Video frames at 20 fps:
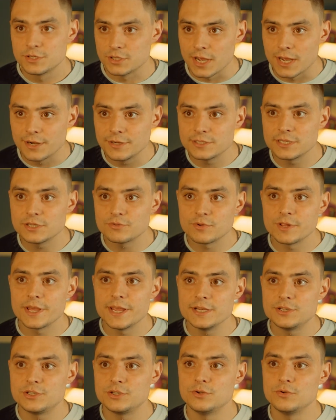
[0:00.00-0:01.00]
So how does this
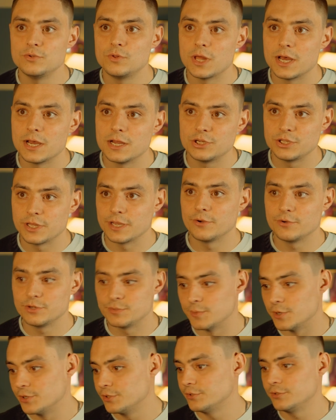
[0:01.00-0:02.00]
relate to large
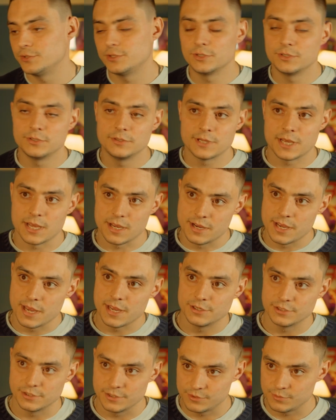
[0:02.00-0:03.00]
language models and AI
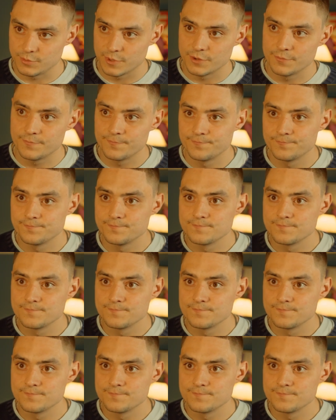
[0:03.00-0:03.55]
agents? Well,